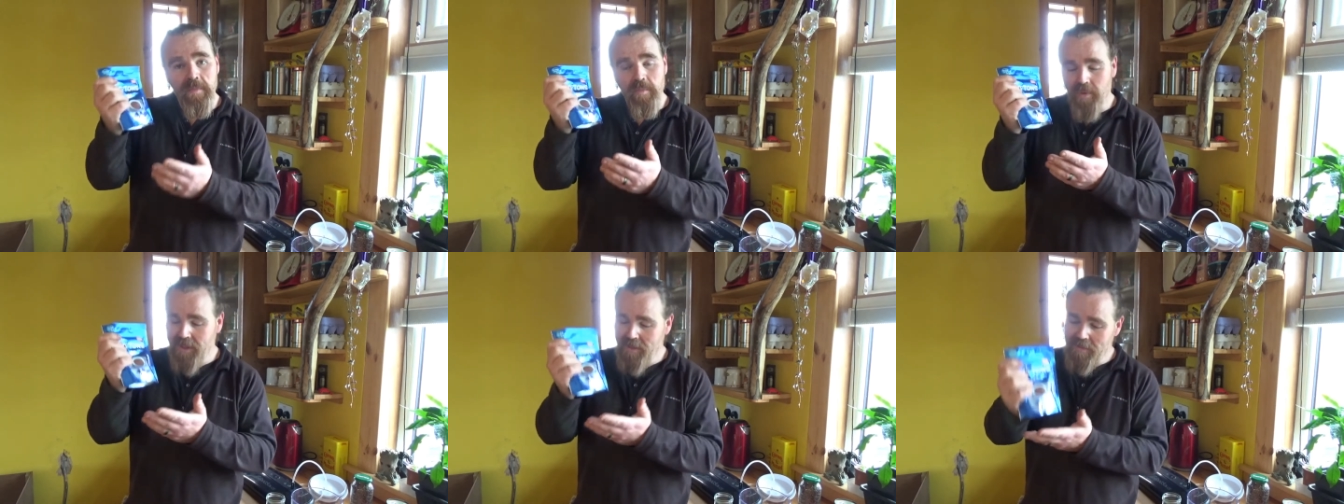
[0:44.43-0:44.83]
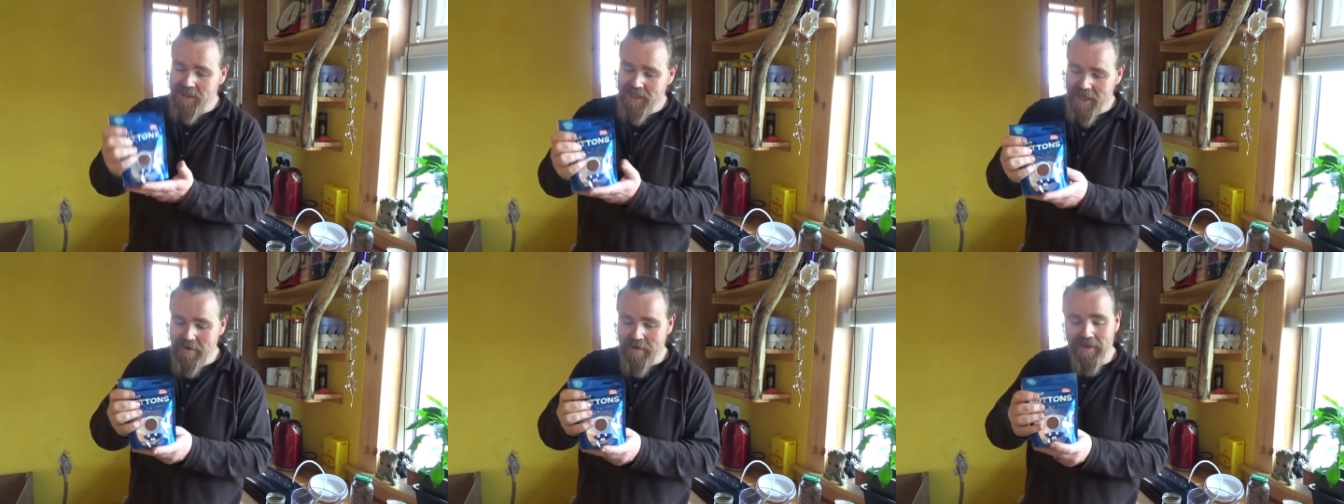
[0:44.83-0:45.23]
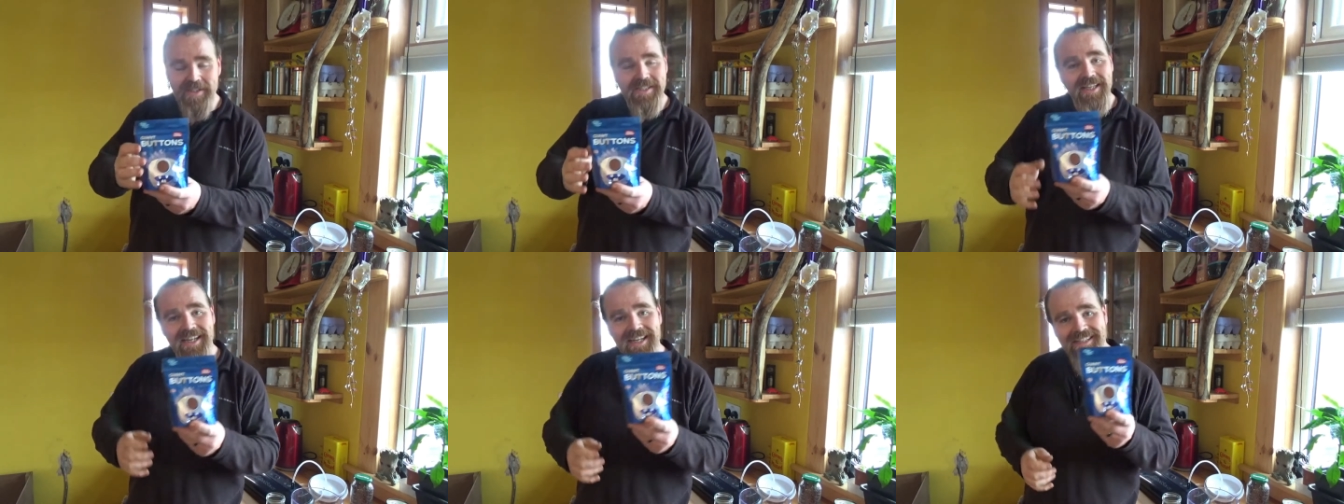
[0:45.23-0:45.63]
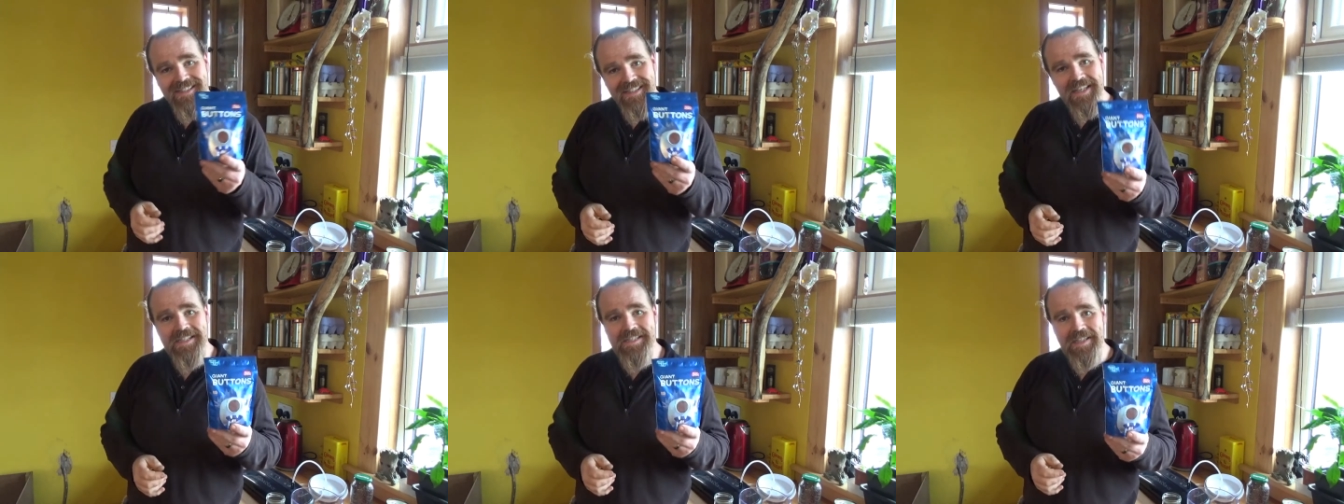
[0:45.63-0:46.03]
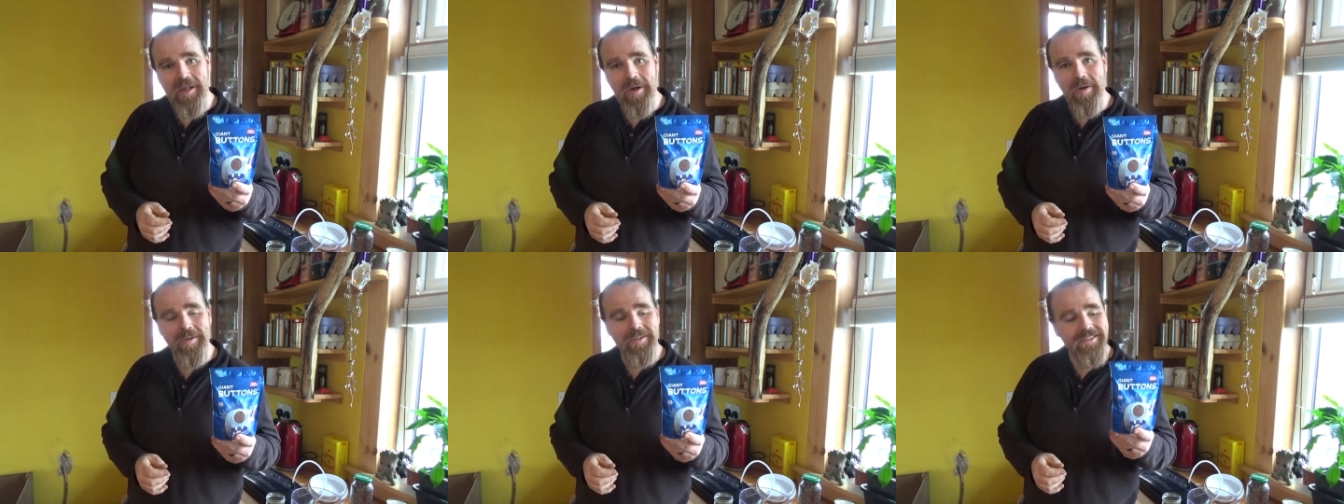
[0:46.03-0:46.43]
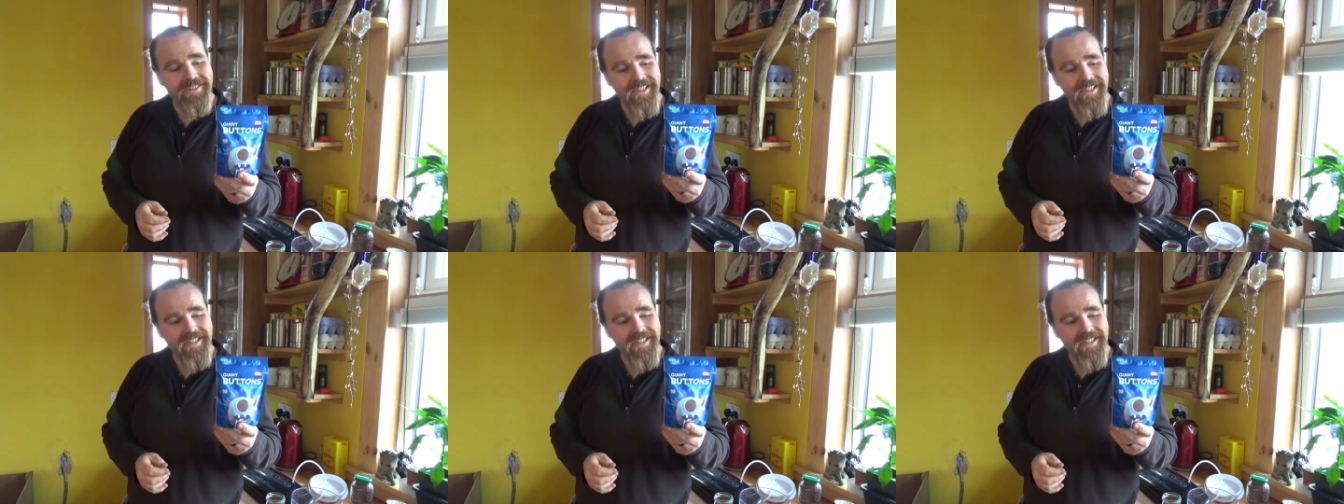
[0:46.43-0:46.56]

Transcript: With materials that last this long,